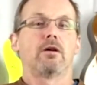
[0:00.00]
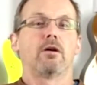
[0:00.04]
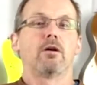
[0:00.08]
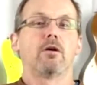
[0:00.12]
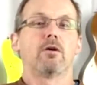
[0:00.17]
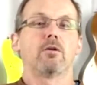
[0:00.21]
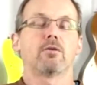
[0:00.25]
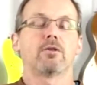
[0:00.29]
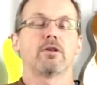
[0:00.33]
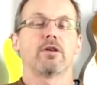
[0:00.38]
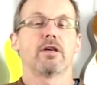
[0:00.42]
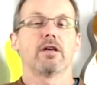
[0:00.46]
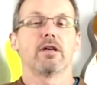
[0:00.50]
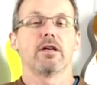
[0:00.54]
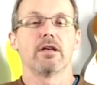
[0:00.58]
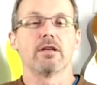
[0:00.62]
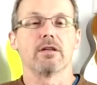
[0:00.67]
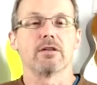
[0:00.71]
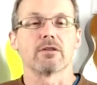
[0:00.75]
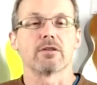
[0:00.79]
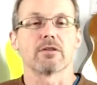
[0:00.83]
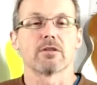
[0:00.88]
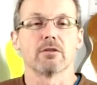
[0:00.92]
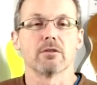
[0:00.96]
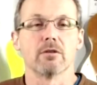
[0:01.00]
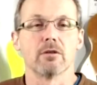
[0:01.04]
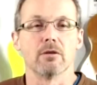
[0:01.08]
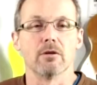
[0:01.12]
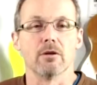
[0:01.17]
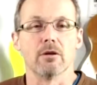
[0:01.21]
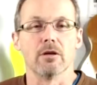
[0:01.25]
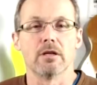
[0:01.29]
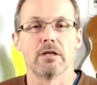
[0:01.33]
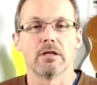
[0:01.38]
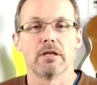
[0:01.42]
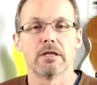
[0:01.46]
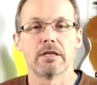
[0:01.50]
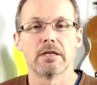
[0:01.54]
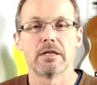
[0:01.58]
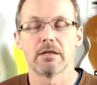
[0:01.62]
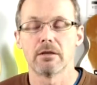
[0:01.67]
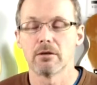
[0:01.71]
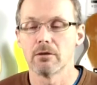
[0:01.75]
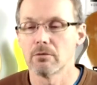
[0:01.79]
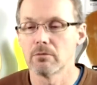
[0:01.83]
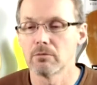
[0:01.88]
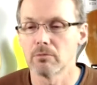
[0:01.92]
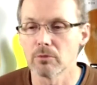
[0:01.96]
Okay, so
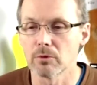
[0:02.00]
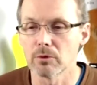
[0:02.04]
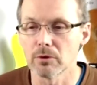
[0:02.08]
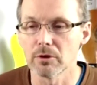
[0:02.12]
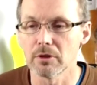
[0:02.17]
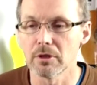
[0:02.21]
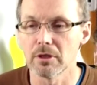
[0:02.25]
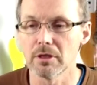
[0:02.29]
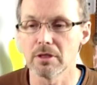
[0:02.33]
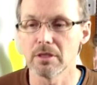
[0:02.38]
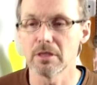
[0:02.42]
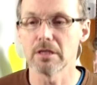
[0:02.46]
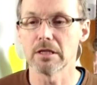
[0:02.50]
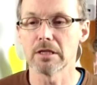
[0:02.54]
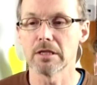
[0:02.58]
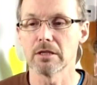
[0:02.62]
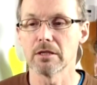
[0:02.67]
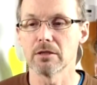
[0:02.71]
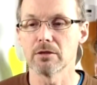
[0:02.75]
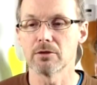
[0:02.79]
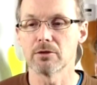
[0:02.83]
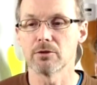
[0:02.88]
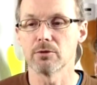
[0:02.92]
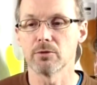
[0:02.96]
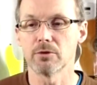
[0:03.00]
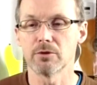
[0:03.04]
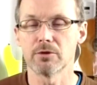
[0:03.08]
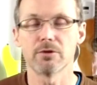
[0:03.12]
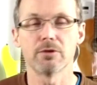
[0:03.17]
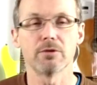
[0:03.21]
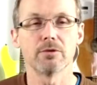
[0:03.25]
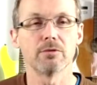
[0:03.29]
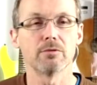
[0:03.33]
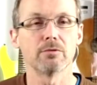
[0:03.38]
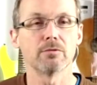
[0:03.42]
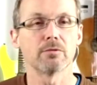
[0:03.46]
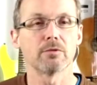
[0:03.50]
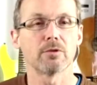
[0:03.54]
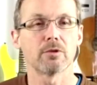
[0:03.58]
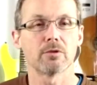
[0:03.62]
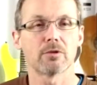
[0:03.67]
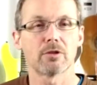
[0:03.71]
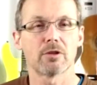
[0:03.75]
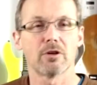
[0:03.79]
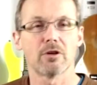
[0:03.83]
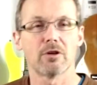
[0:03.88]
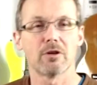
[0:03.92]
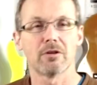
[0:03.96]
we're going to dig into a tune
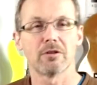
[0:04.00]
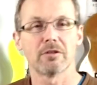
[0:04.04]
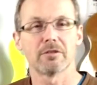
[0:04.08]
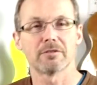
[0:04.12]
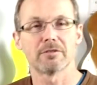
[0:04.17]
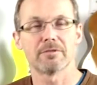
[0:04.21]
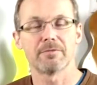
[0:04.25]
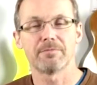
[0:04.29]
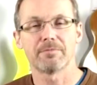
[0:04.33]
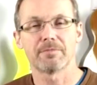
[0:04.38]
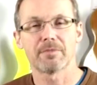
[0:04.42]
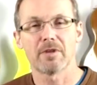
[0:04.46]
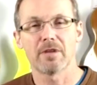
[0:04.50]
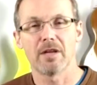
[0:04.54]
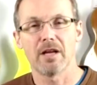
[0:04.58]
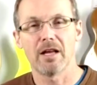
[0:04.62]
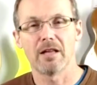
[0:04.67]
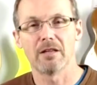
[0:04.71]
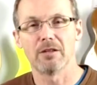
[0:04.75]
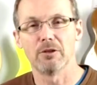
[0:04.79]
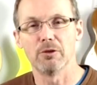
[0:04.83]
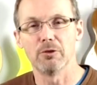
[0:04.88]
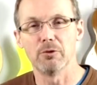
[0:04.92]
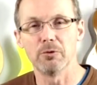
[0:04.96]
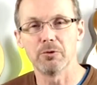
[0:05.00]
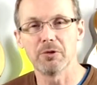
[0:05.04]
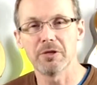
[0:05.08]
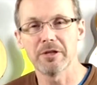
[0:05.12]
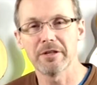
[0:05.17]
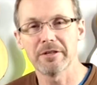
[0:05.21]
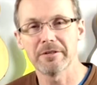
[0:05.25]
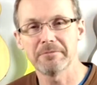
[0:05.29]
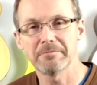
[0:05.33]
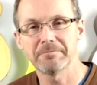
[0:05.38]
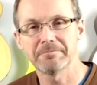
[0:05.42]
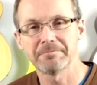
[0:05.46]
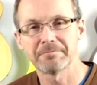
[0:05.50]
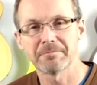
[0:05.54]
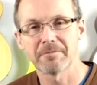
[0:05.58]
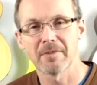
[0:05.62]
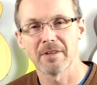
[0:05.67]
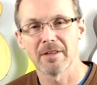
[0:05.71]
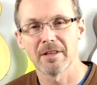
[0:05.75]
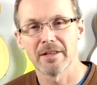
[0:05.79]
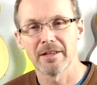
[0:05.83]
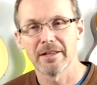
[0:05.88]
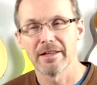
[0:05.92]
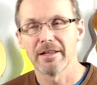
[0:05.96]
called Hallelujah.
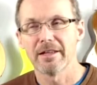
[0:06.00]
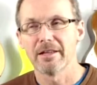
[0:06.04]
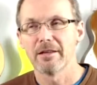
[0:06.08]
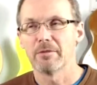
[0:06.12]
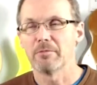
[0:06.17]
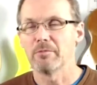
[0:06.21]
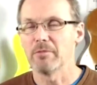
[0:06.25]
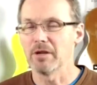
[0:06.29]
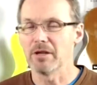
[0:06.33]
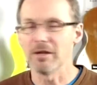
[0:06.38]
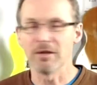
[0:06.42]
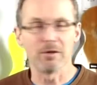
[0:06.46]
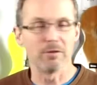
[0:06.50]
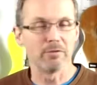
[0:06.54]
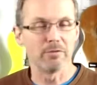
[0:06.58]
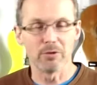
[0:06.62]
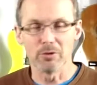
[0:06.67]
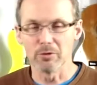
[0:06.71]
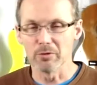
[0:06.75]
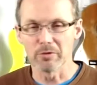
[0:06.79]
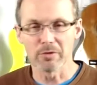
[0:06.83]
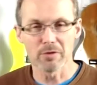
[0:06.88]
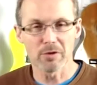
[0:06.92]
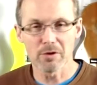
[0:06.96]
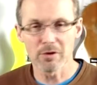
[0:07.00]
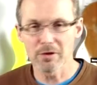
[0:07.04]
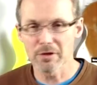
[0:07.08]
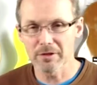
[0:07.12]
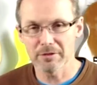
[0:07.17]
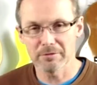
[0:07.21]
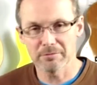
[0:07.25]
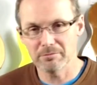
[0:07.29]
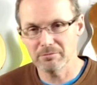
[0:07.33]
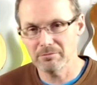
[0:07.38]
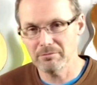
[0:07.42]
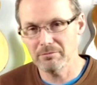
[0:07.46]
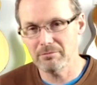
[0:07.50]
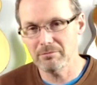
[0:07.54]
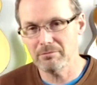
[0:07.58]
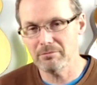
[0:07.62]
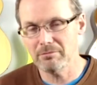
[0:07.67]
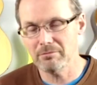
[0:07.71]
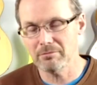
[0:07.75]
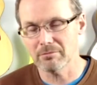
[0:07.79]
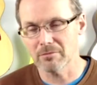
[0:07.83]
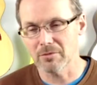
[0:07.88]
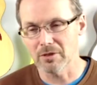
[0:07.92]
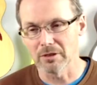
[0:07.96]
Many of you have heard it.
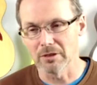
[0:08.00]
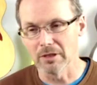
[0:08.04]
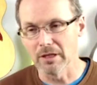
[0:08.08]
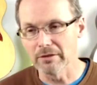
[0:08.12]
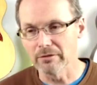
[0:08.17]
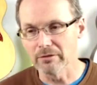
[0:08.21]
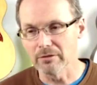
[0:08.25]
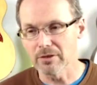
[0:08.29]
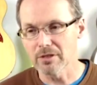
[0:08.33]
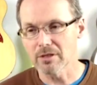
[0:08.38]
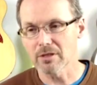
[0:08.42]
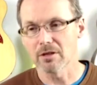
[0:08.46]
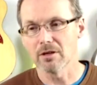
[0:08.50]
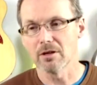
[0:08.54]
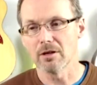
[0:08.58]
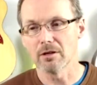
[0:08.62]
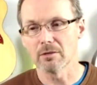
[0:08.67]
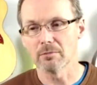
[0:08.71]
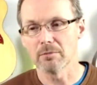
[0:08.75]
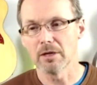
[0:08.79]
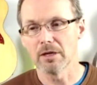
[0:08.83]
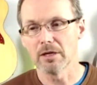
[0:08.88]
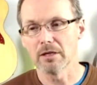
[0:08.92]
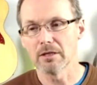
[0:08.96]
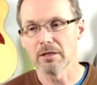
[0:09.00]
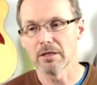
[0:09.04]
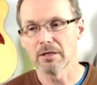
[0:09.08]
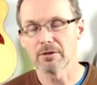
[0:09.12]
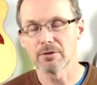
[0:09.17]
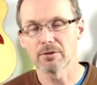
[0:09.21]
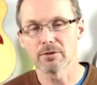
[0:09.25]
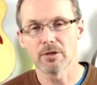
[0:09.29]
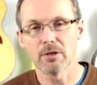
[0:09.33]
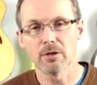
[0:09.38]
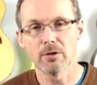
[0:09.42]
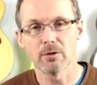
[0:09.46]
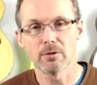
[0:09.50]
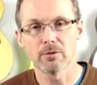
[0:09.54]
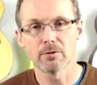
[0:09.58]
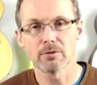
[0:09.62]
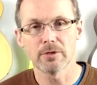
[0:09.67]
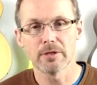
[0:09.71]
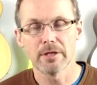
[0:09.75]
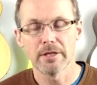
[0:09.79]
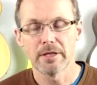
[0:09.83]
It's a lovely song by Leonard Cohen,